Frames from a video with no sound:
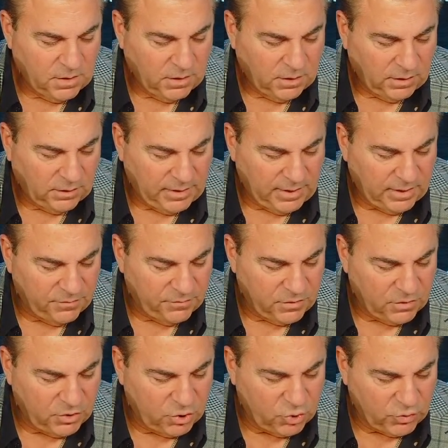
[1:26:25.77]
A lot
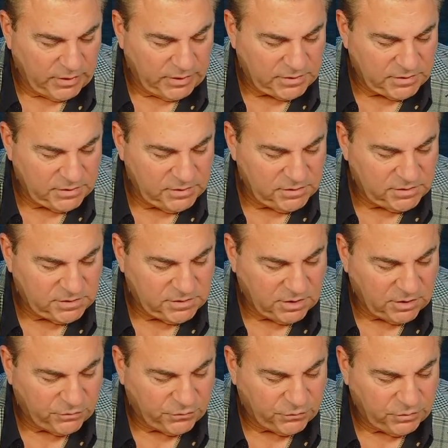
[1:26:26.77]
of great
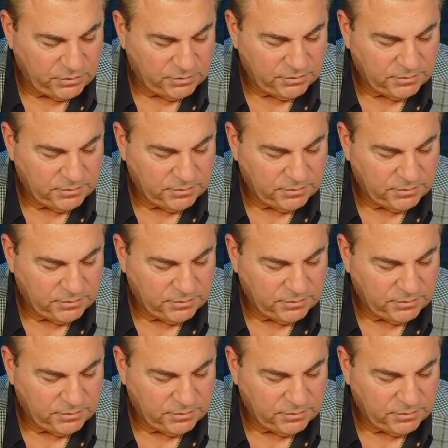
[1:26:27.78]
stuff